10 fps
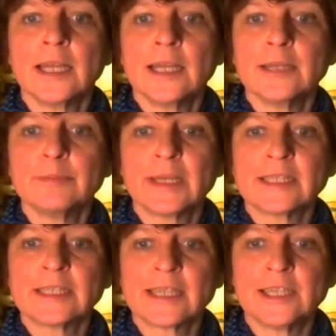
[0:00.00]
in
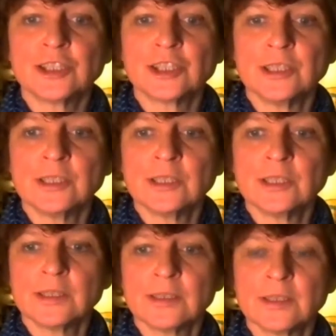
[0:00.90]
meditation,
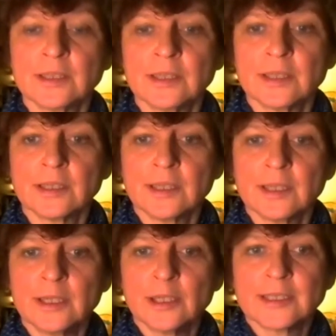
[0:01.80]

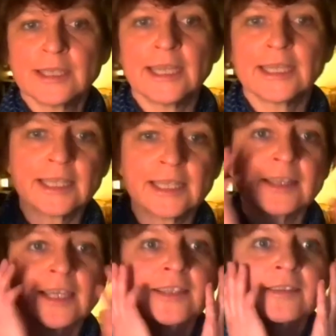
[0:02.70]
taking
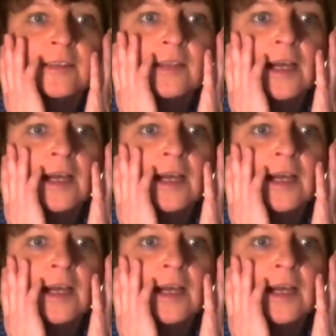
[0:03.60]
this